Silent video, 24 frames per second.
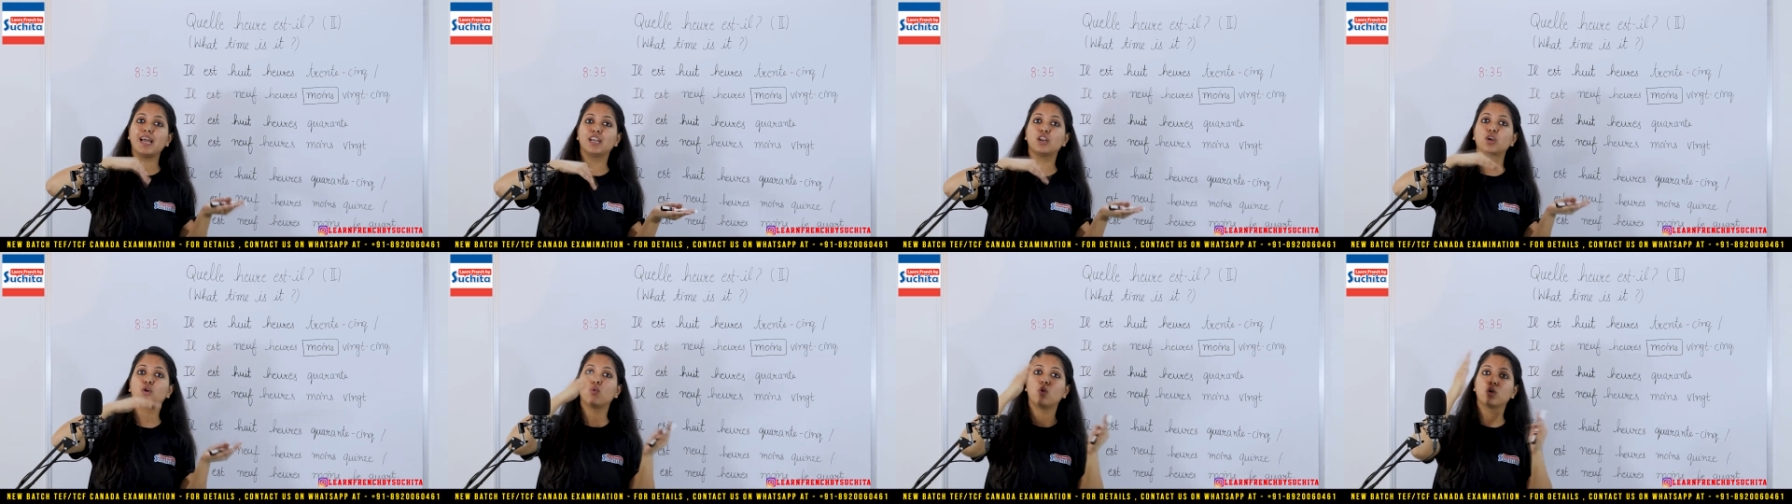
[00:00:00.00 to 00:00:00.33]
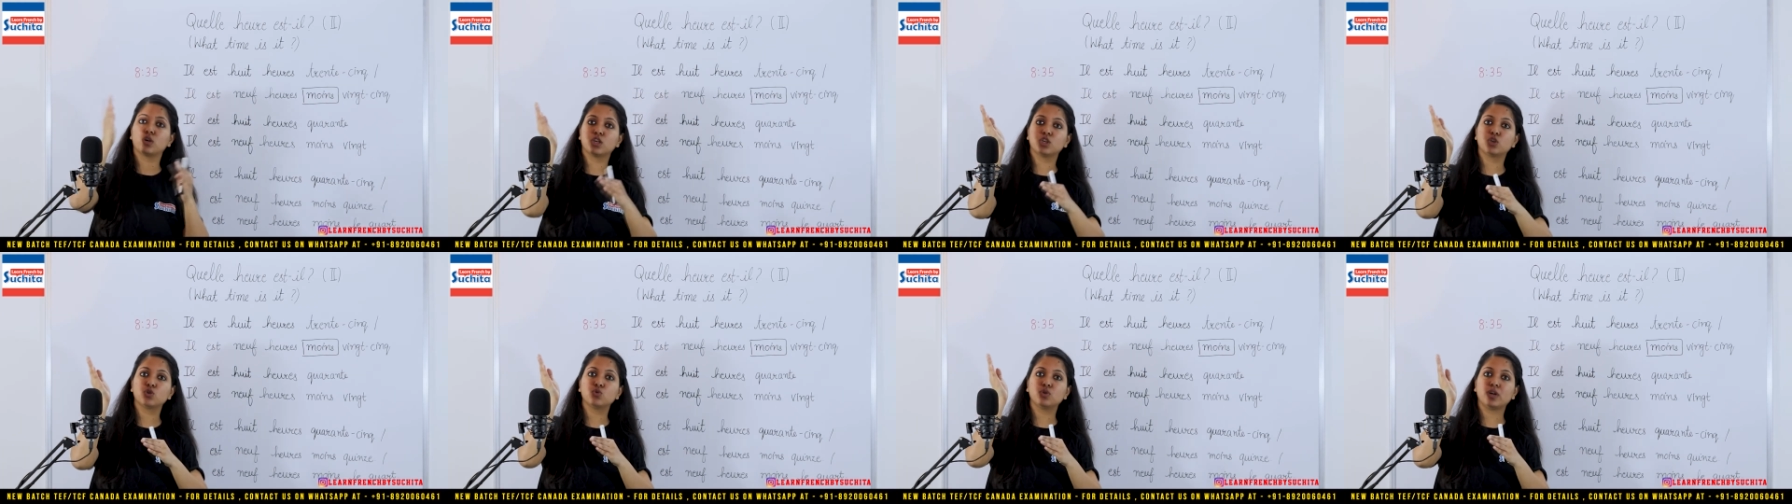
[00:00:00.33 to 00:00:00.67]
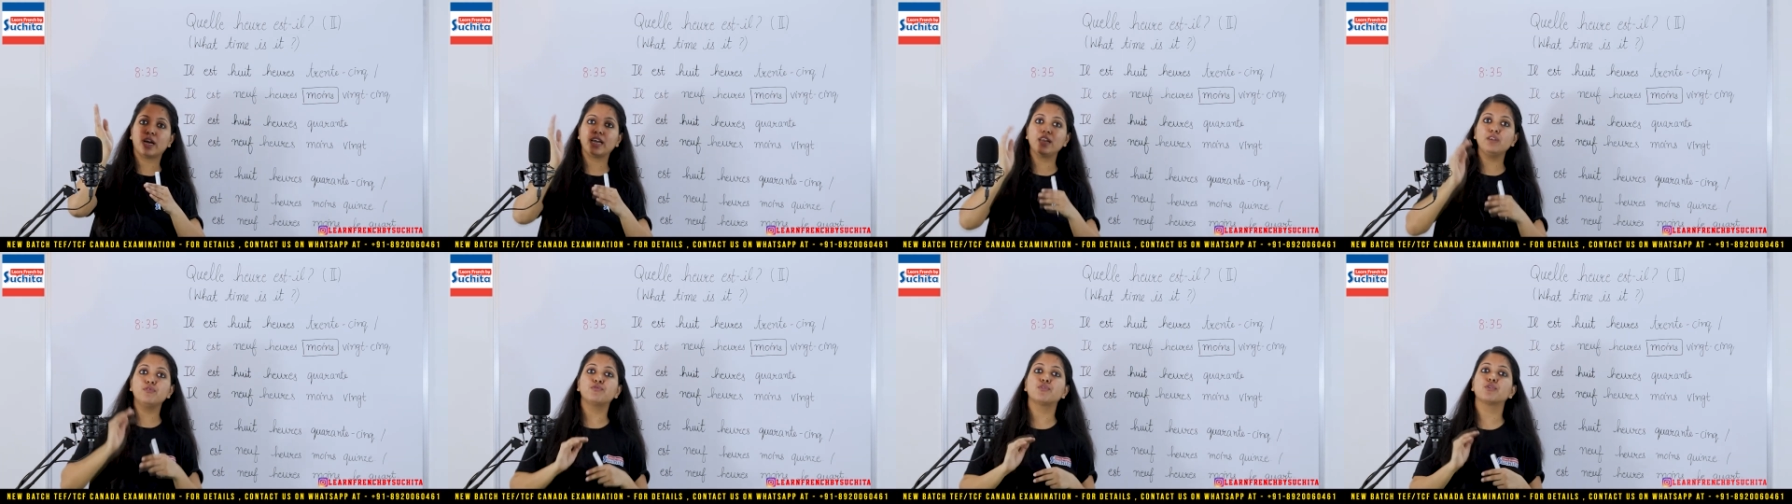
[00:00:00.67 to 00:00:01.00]
and quarter to
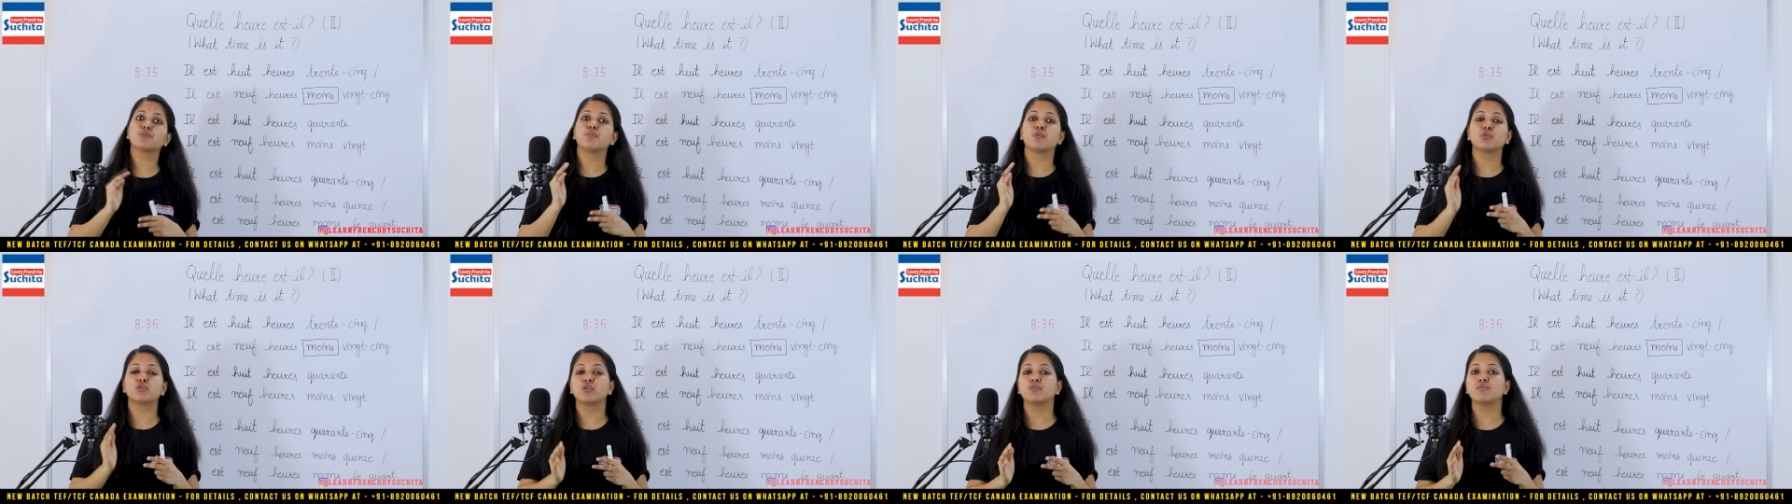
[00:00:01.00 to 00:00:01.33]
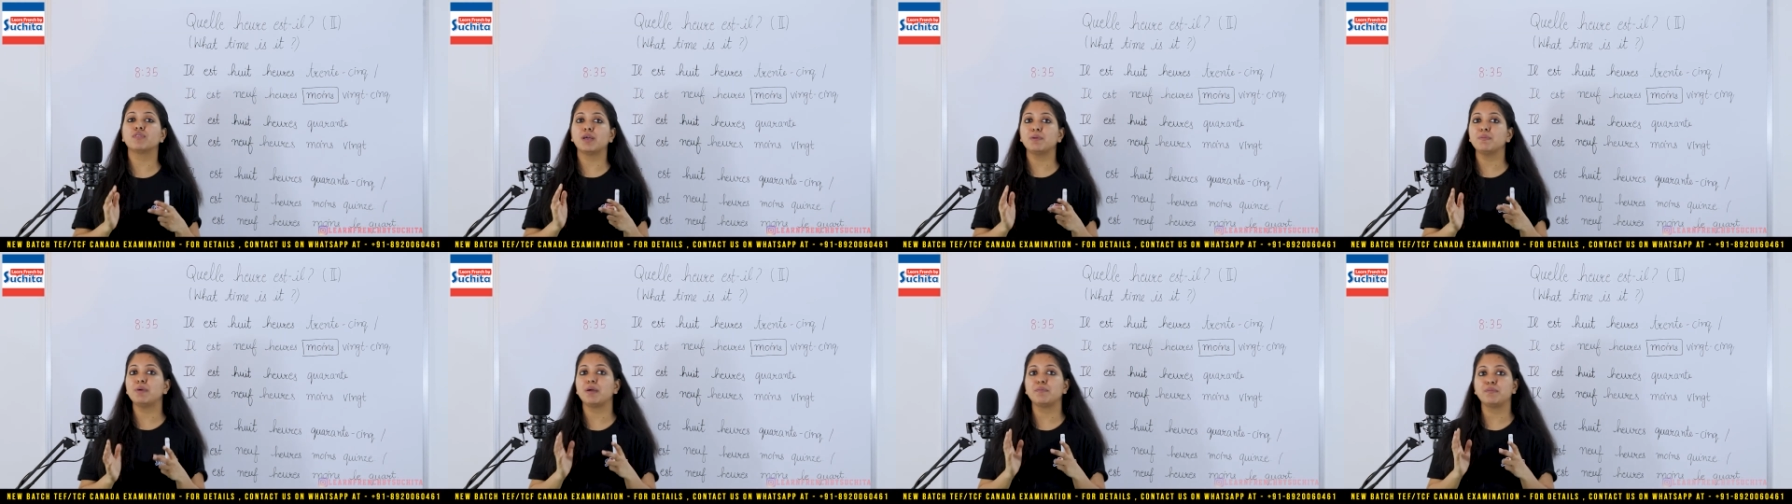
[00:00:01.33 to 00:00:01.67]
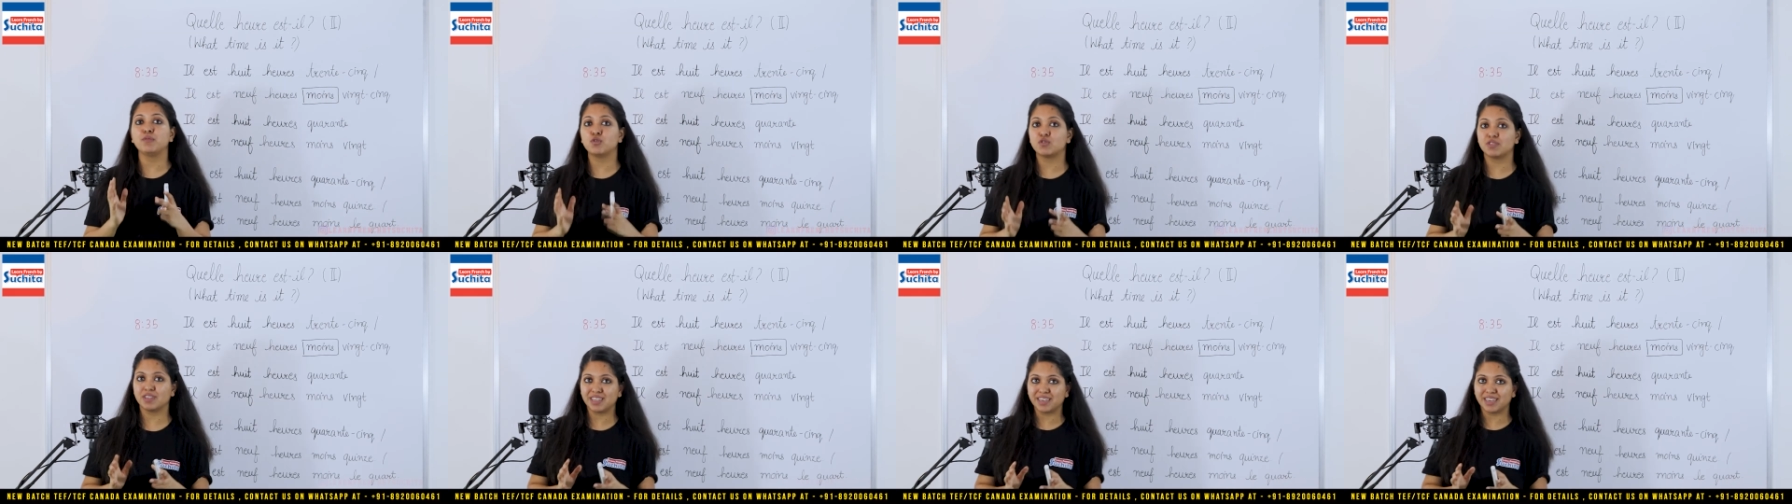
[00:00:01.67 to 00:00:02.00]
9, for both of them I'm
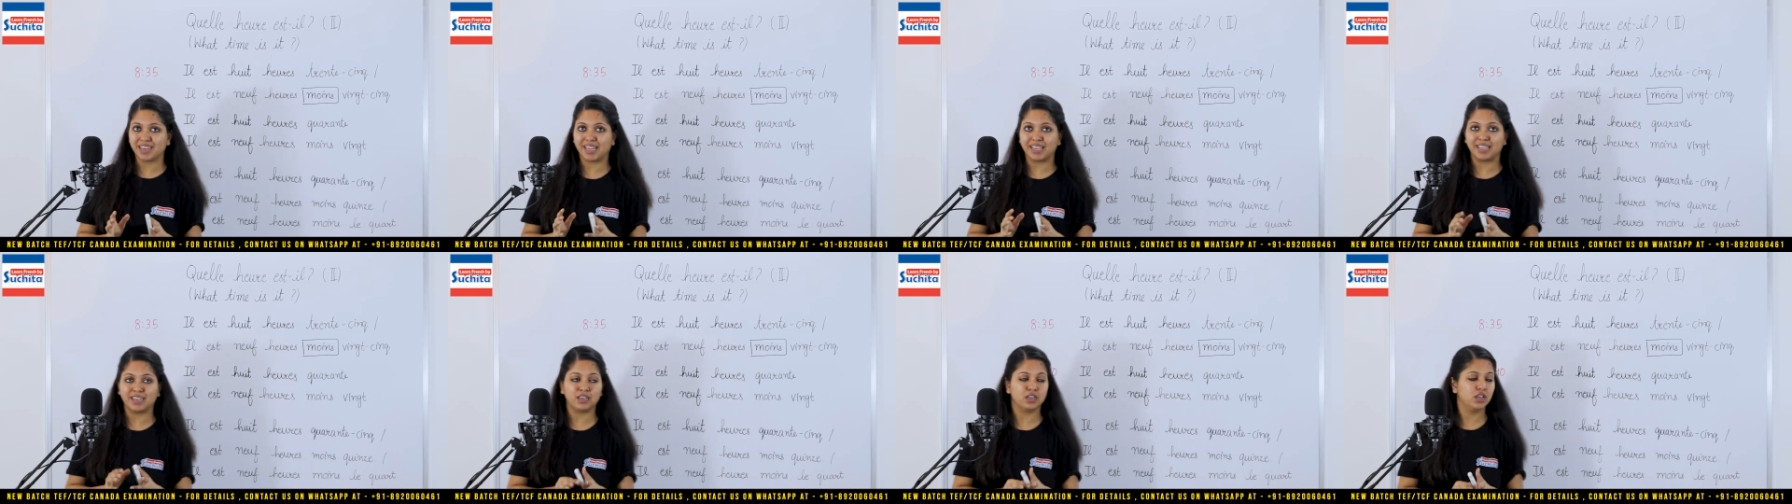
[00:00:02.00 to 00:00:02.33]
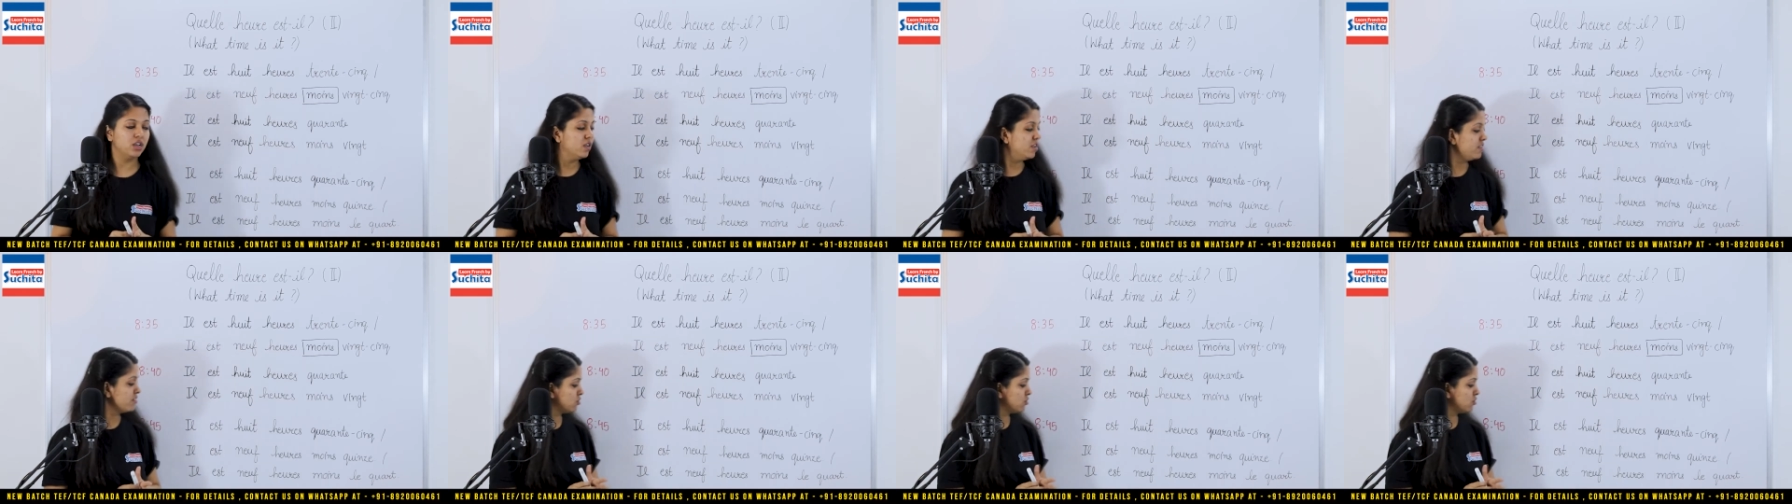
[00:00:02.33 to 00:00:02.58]
using 9.